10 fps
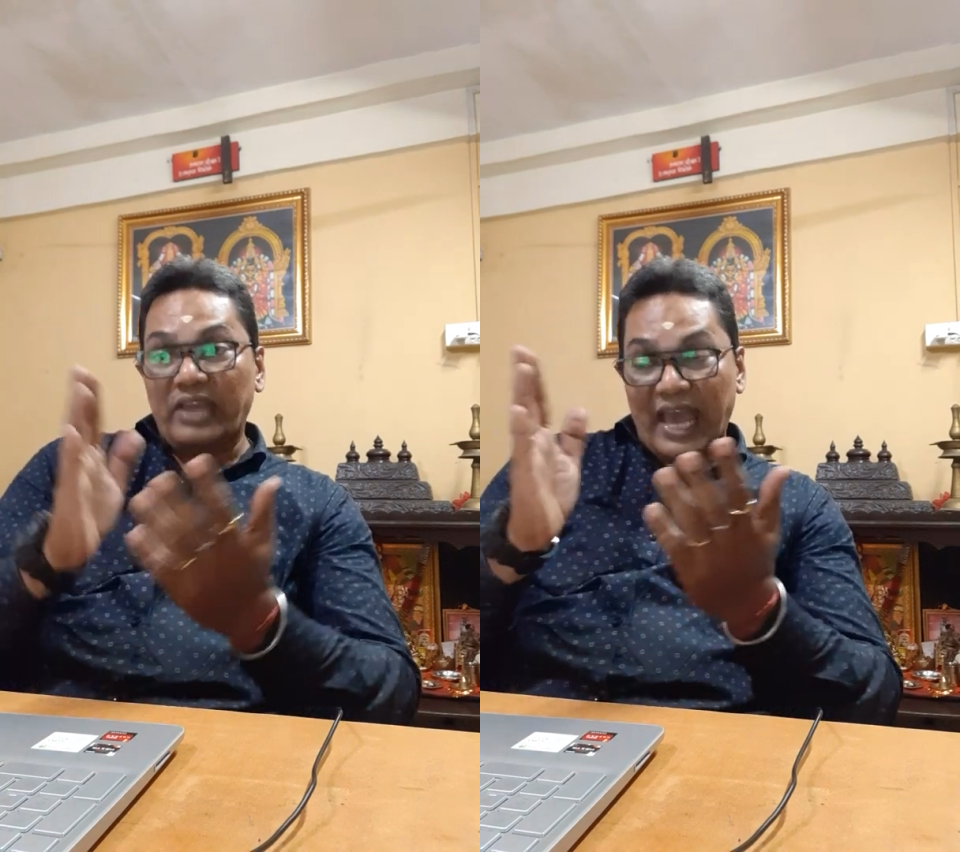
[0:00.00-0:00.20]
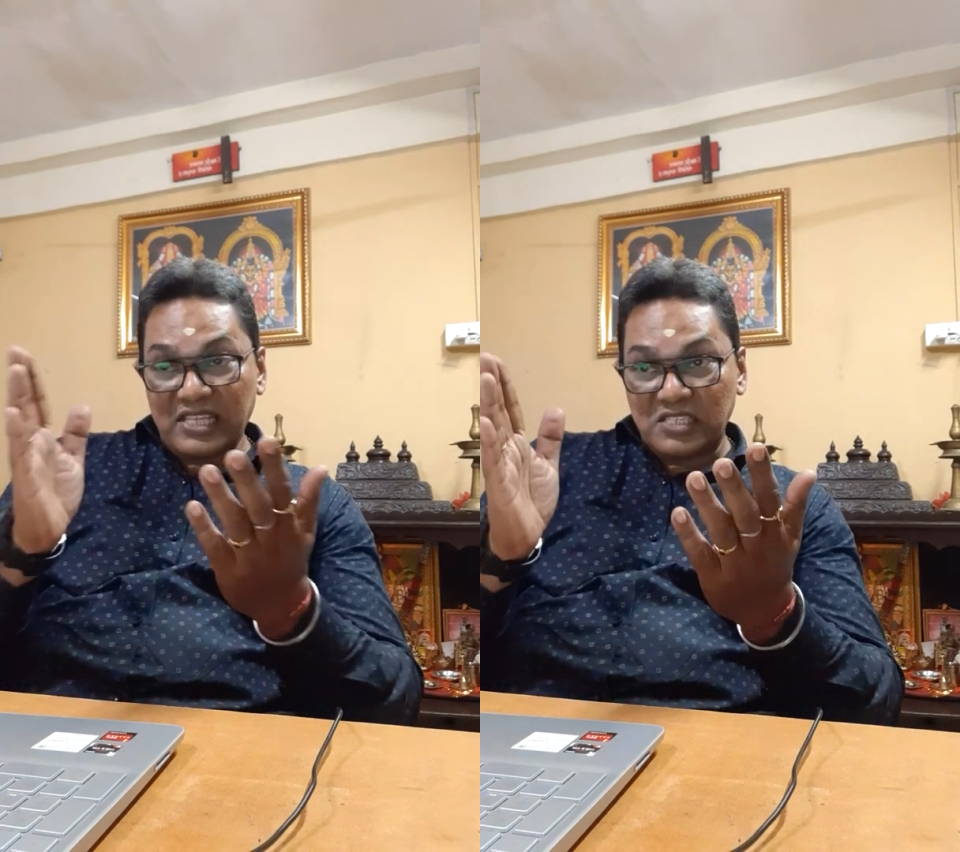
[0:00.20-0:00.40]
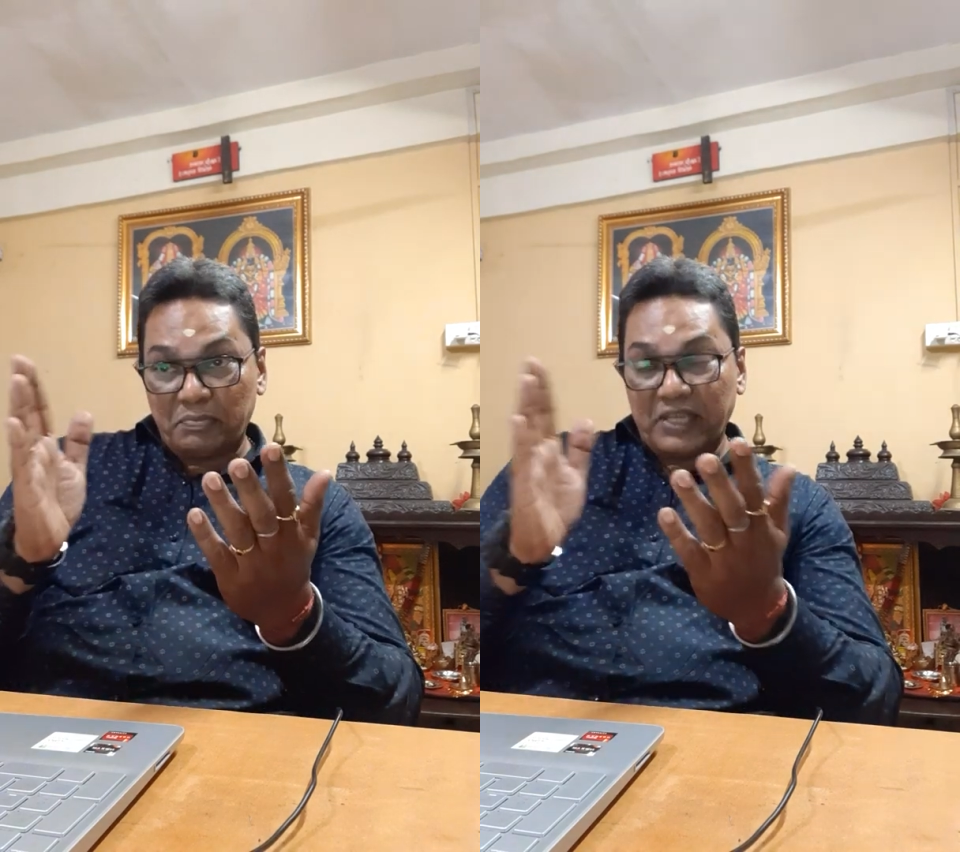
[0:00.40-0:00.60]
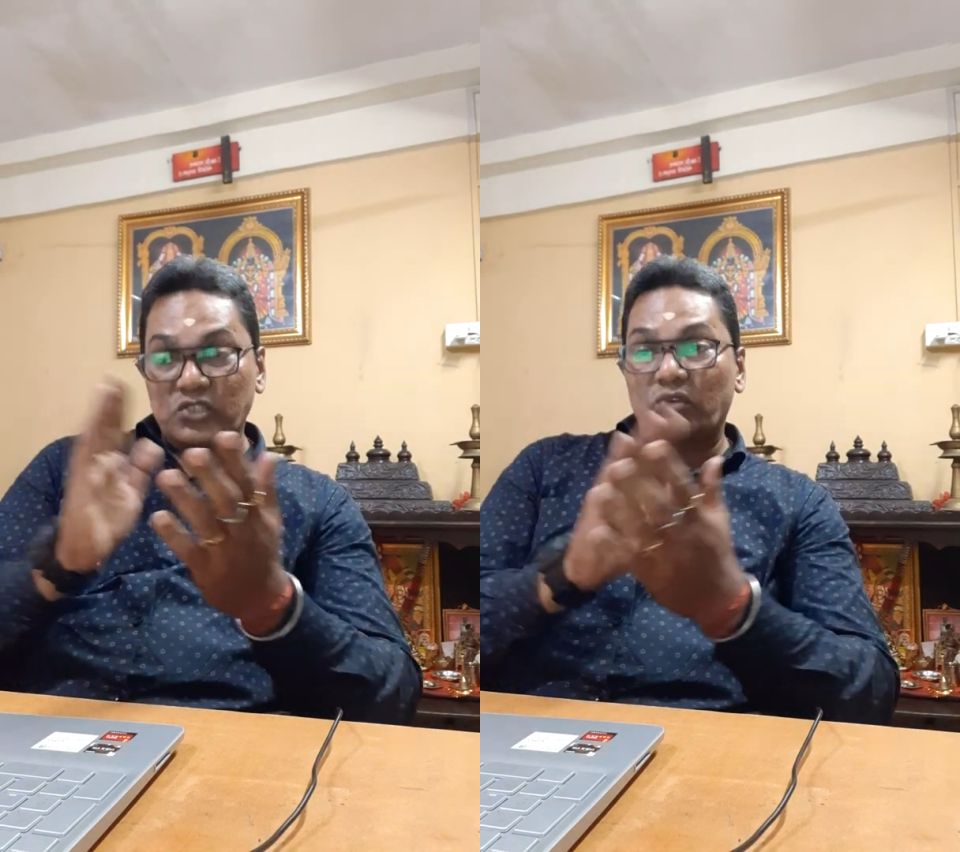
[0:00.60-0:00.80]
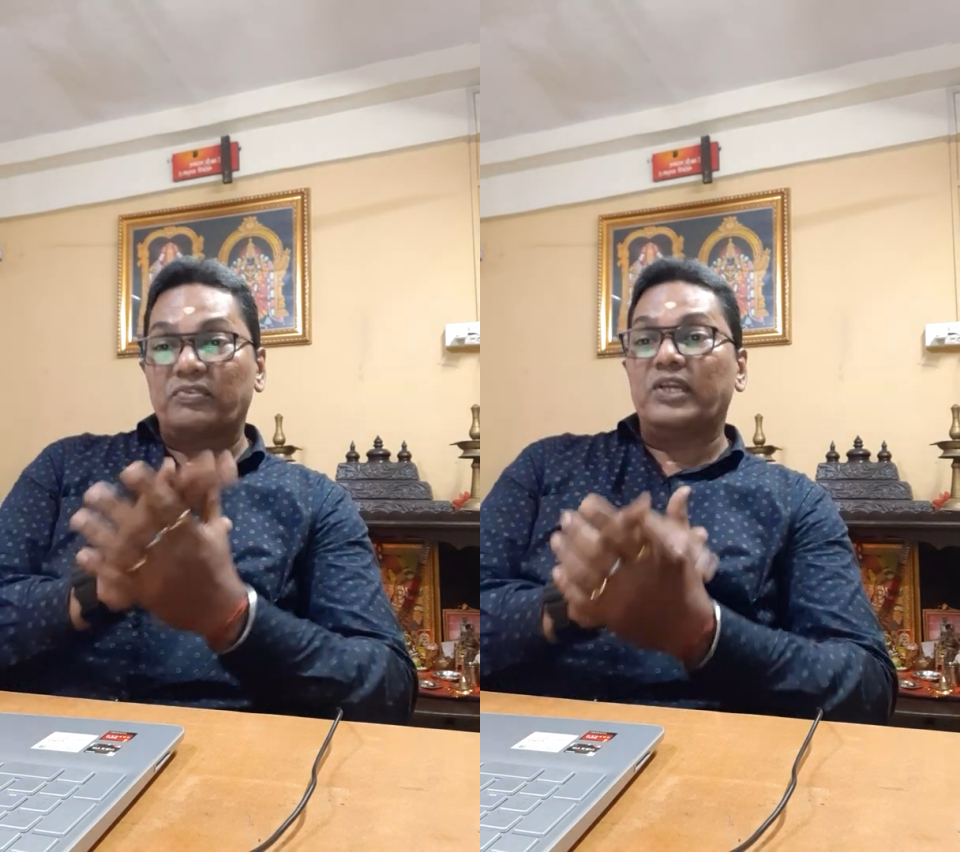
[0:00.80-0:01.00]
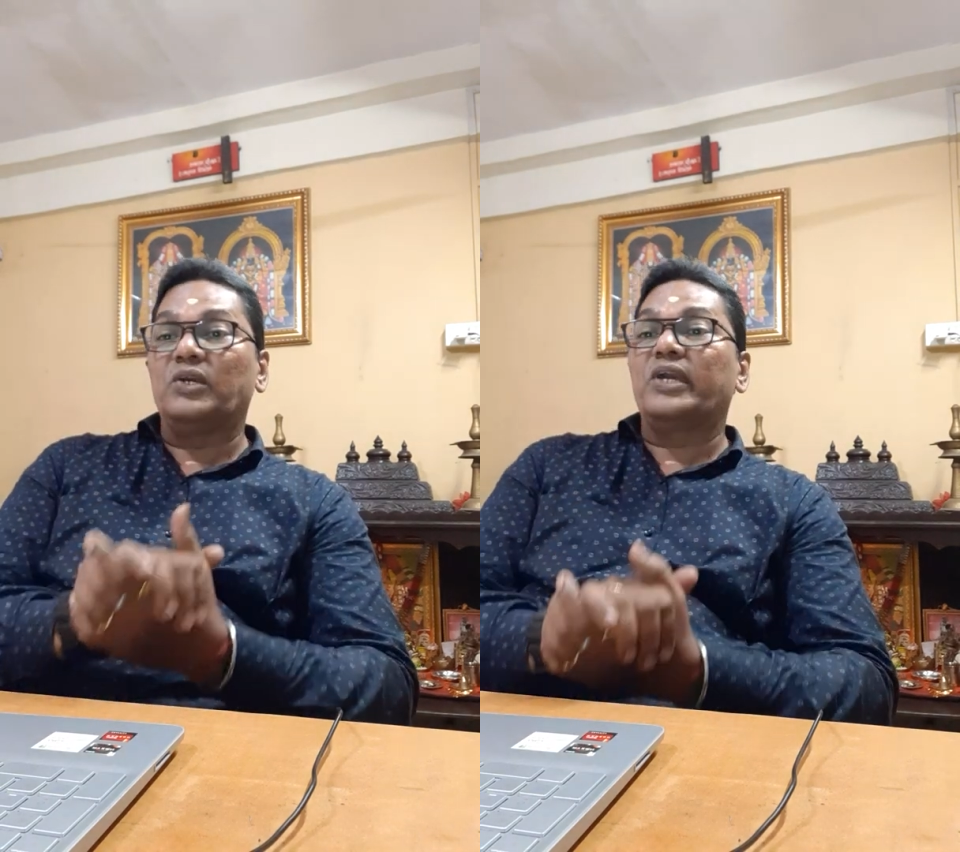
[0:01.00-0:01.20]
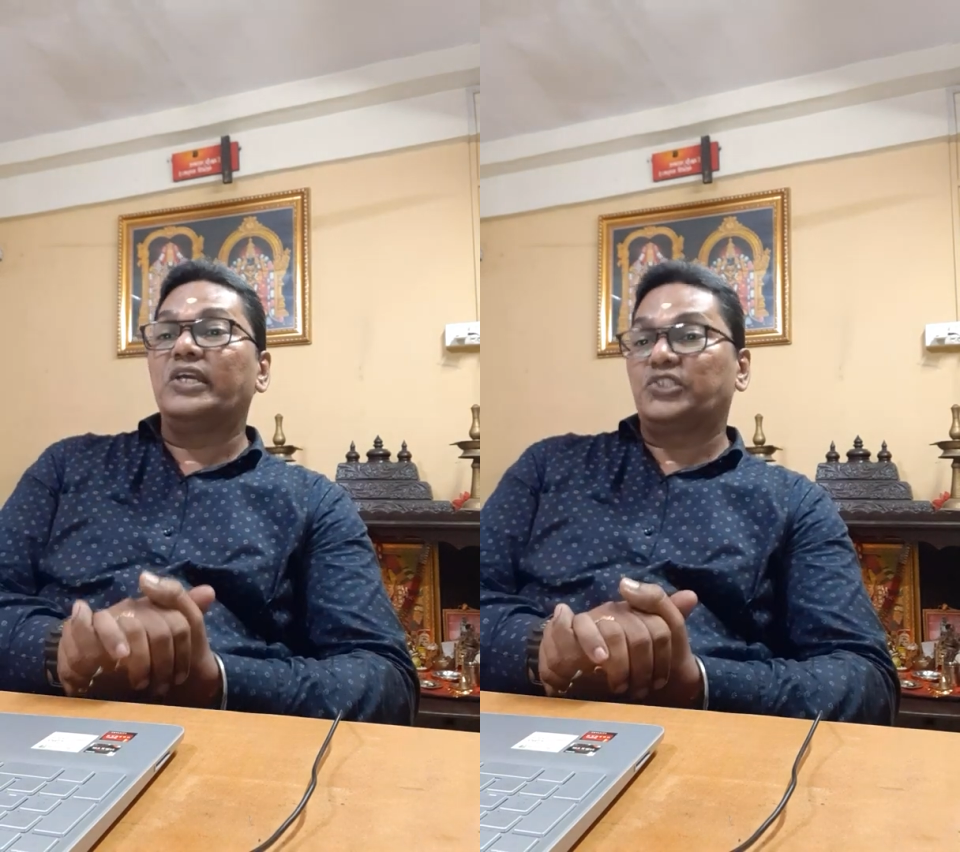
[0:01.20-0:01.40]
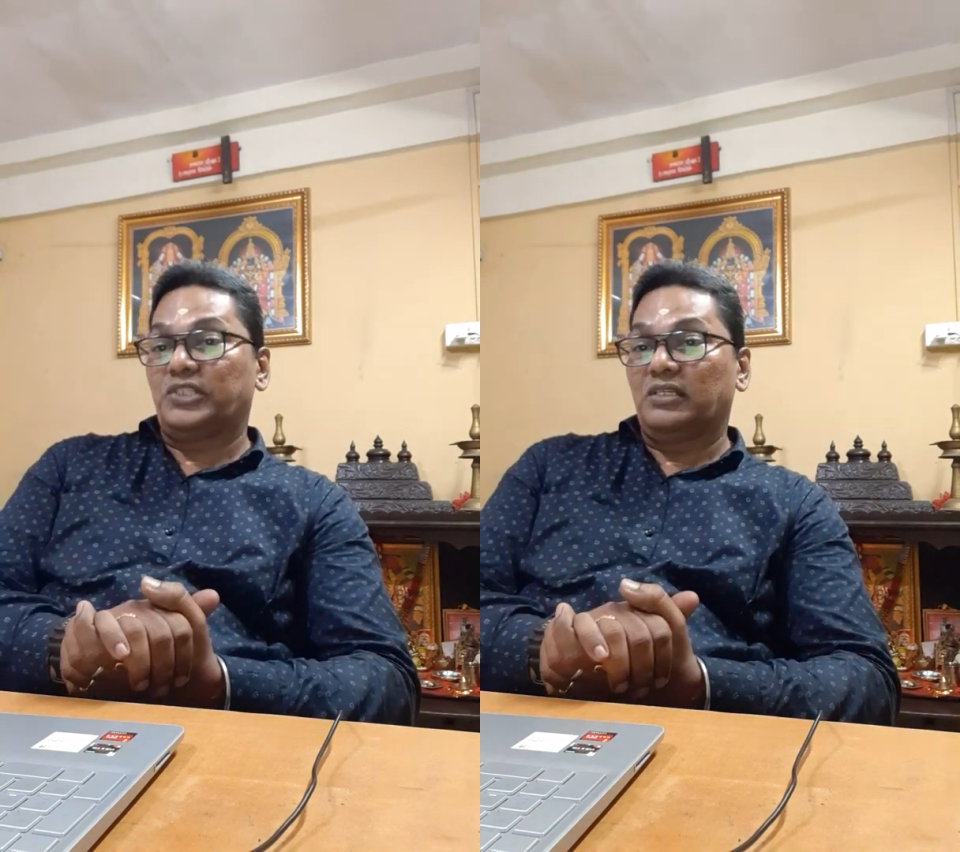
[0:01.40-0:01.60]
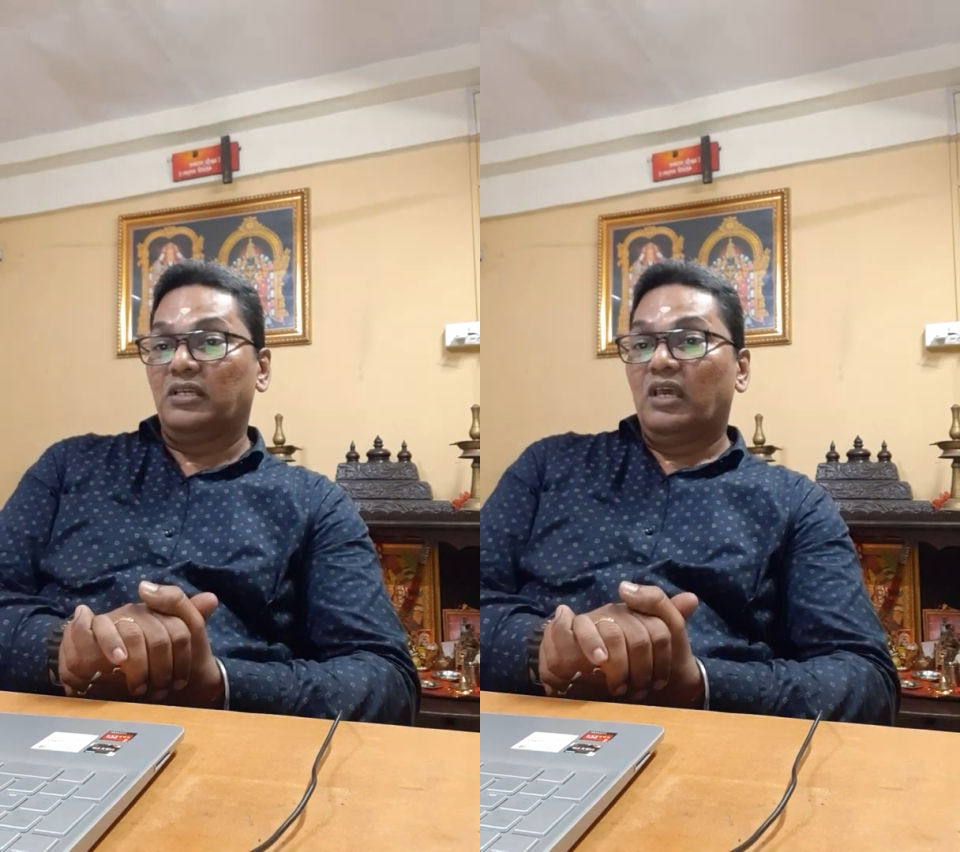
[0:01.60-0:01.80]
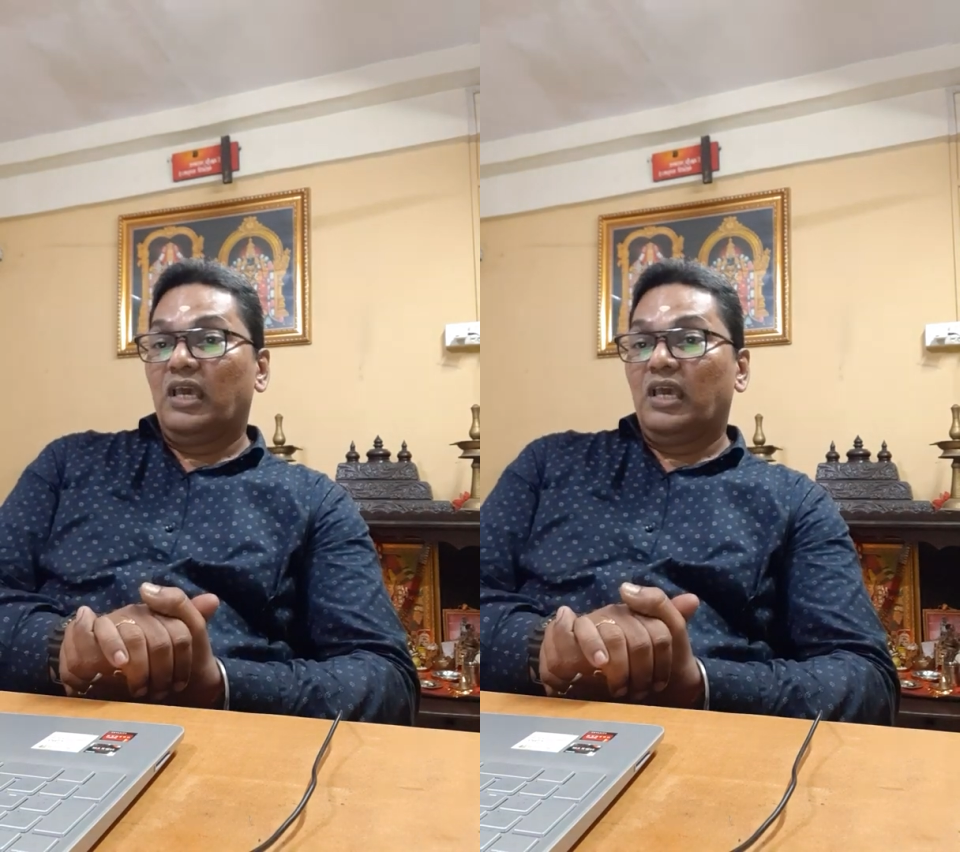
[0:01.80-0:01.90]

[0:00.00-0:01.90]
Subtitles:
aspect of education